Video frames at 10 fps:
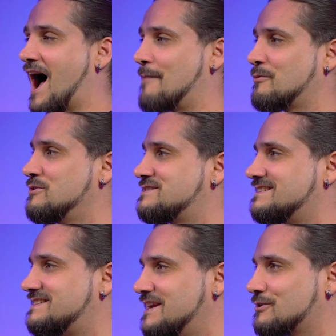I'm going to
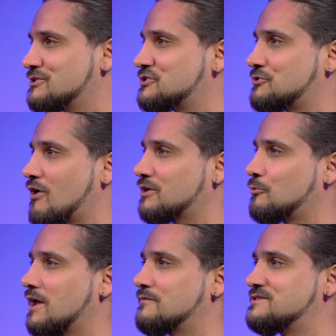deconstruct
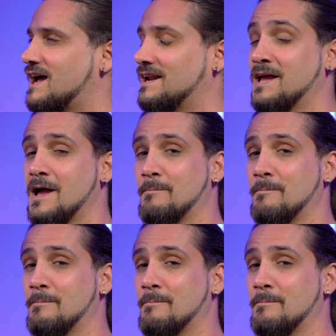what I've done